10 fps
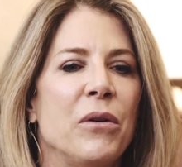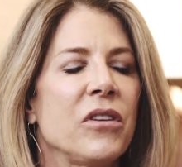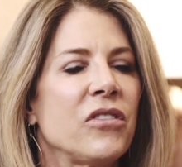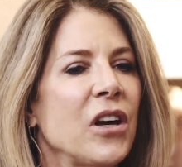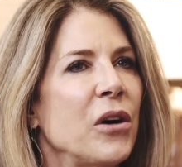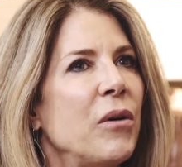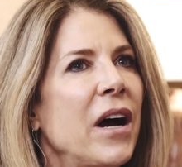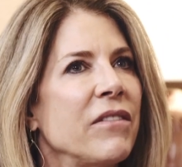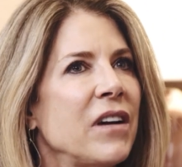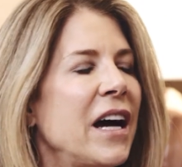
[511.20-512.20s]
So
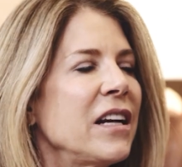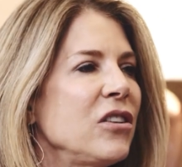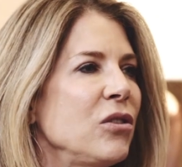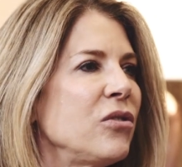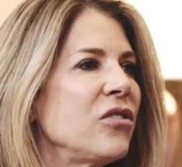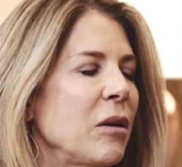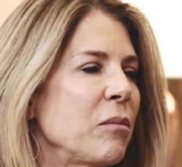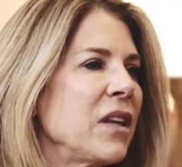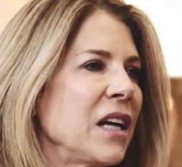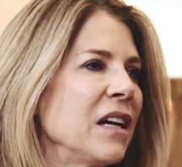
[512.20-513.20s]
I've got to do
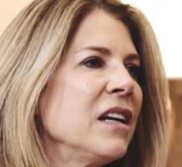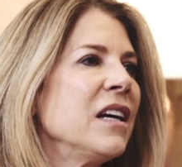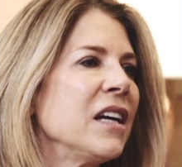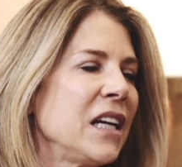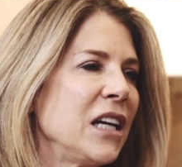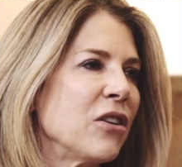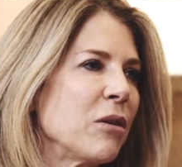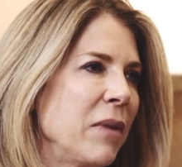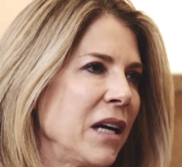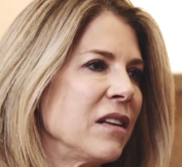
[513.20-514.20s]
something here
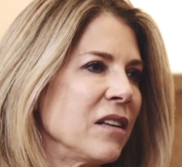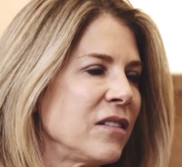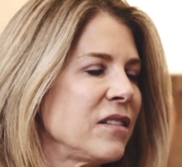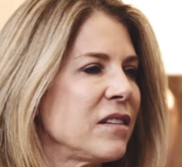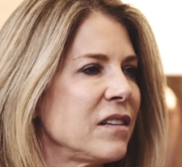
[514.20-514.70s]
to make this.